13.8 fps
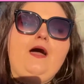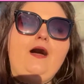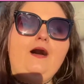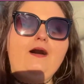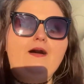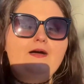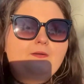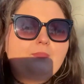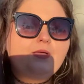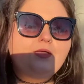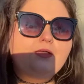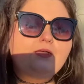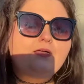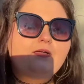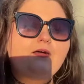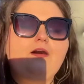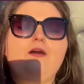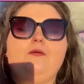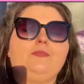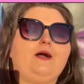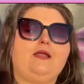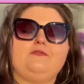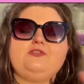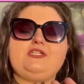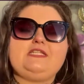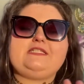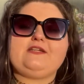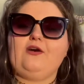Oh my god, it was
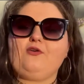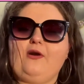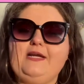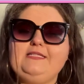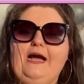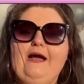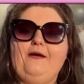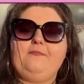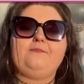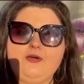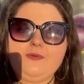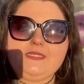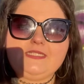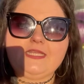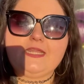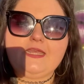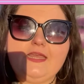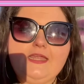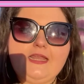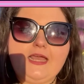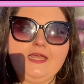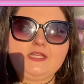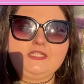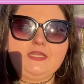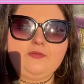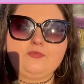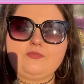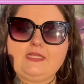just a great time. We did it, and I
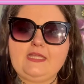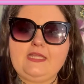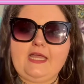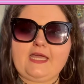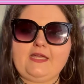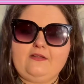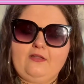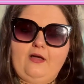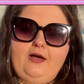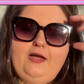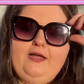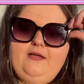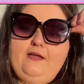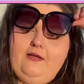actually really like it a lot.